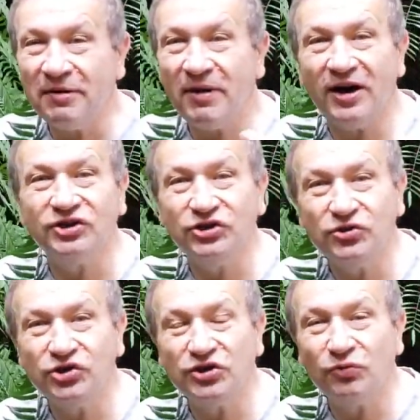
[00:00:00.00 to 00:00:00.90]

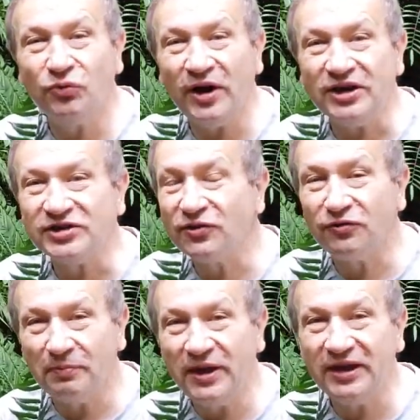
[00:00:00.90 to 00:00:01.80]
unusual ways of
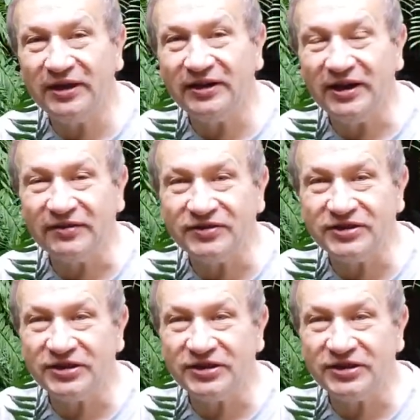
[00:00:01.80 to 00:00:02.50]
making leaves.